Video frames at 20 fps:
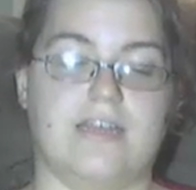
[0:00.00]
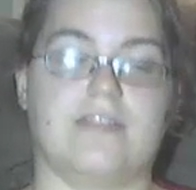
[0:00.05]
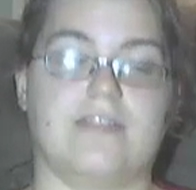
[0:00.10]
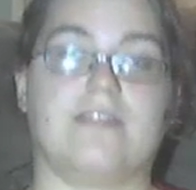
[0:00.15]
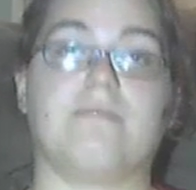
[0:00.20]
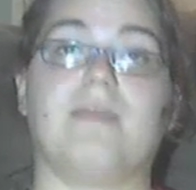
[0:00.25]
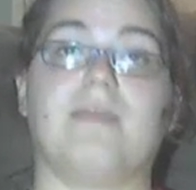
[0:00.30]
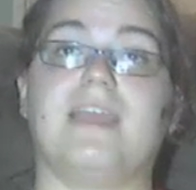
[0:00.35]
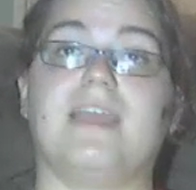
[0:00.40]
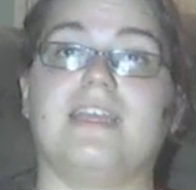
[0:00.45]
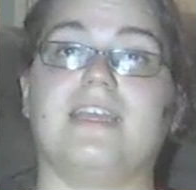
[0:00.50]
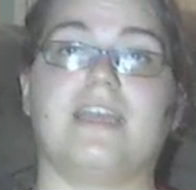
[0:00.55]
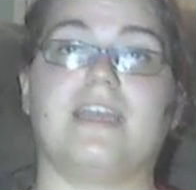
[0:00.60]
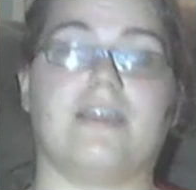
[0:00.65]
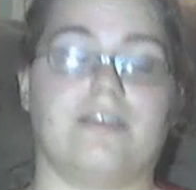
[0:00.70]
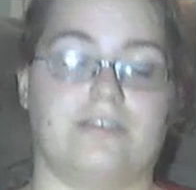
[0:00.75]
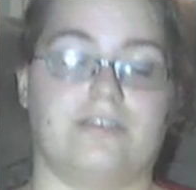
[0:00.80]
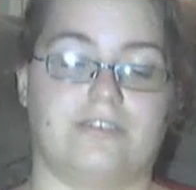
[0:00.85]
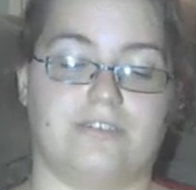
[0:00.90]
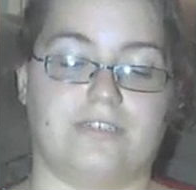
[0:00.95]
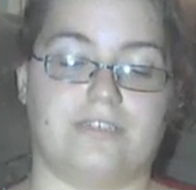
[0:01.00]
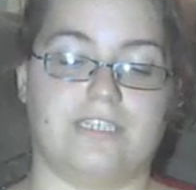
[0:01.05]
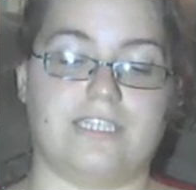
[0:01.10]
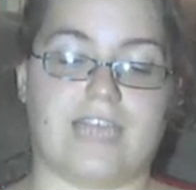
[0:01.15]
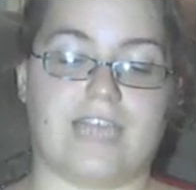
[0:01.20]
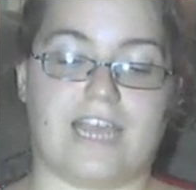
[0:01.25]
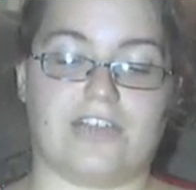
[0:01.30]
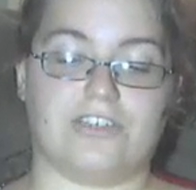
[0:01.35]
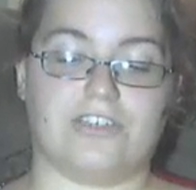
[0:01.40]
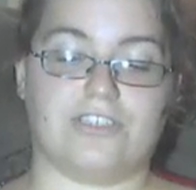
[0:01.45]
The main character is
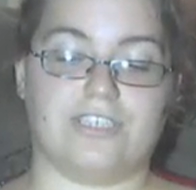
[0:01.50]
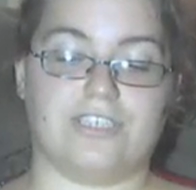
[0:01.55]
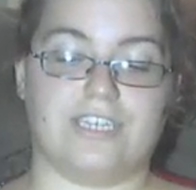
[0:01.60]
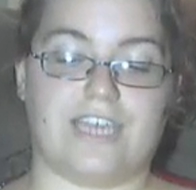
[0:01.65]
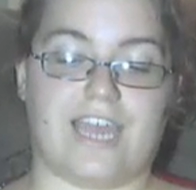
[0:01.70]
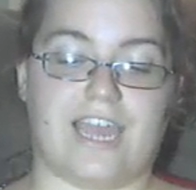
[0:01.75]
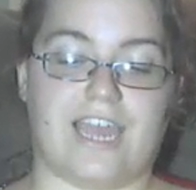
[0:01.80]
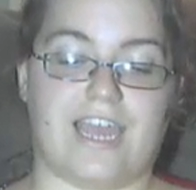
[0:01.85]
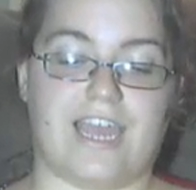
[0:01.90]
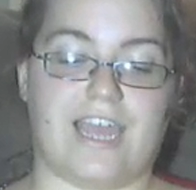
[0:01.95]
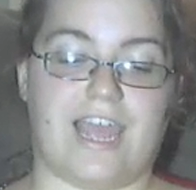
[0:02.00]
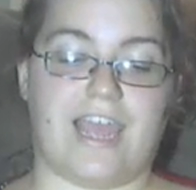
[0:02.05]
actually gay,